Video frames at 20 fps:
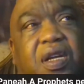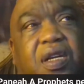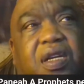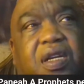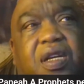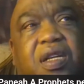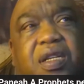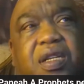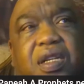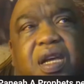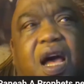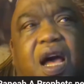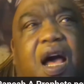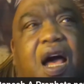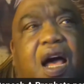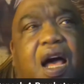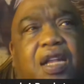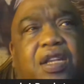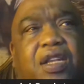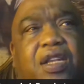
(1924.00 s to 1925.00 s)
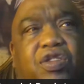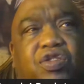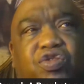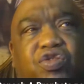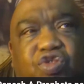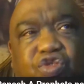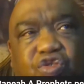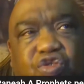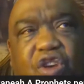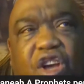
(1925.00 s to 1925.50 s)
could God
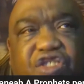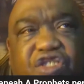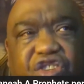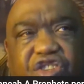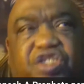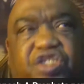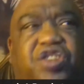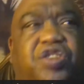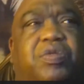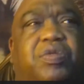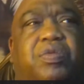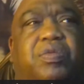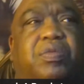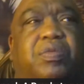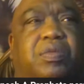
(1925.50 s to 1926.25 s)
trust you